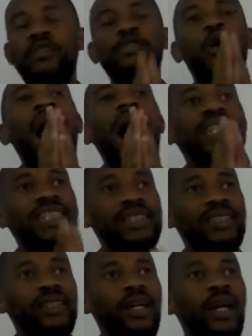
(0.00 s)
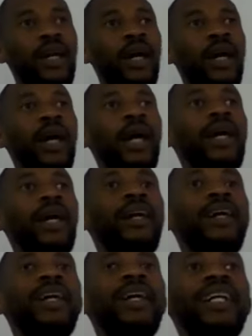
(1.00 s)
for us,
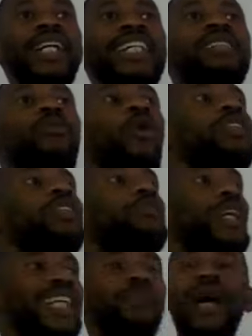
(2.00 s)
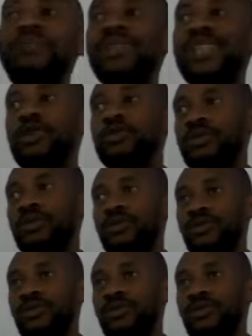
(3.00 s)
he is motivated by himself.